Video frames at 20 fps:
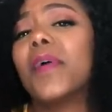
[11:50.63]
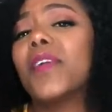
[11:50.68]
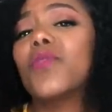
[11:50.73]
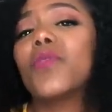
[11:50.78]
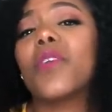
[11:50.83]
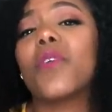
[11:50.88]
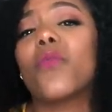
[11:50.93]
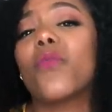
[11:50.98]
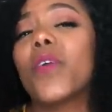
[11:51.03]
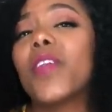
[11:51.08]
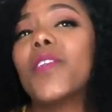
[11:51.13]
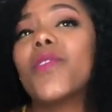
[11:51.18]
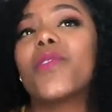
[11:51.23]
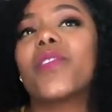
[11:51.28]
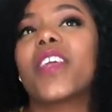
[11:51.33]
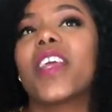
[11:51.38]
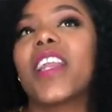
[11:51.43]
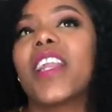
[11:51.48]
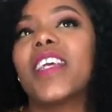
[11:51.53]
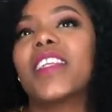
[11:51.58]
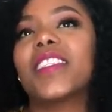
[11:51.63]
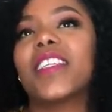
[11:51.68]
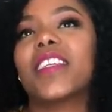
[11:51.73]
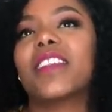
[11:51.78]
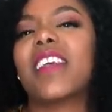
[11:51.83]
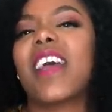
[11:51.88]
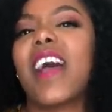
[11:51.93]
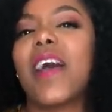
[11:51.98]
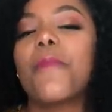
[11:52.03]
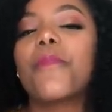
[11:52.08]
But when you realize
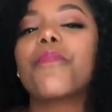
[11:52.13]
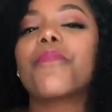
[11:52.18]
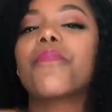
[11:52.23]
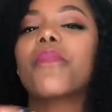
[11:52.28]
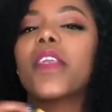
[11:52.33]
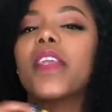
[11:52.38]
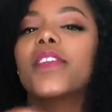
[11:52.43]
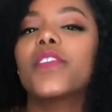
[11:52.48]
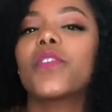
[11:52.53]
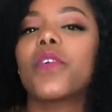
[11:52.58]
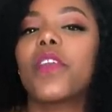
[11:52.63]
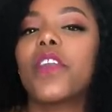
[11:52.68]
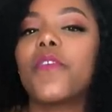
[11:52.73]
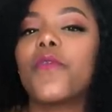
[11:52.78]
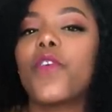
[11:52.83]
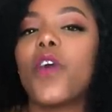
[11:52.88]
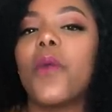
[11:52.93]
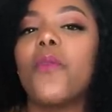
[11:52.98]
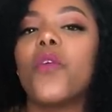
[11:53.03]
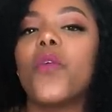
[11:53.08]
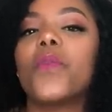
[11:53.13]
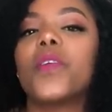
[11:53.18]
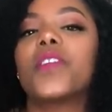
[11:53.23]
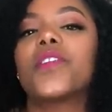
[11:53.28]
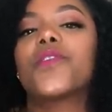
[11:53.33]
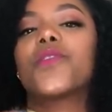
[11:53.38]
that, it's only for a moment,